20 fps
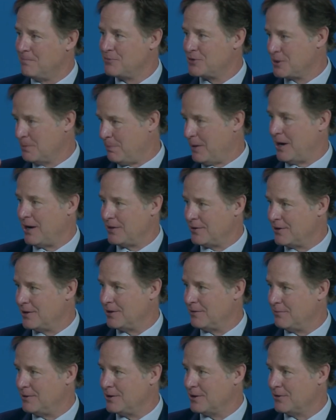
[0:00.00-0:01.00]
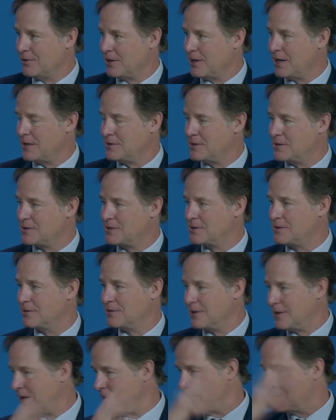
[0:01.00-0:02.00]
to buy the you know the latest
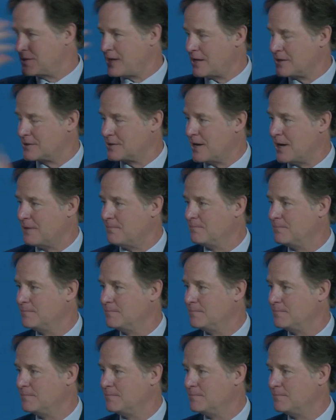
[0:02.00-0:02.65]
the latest headset.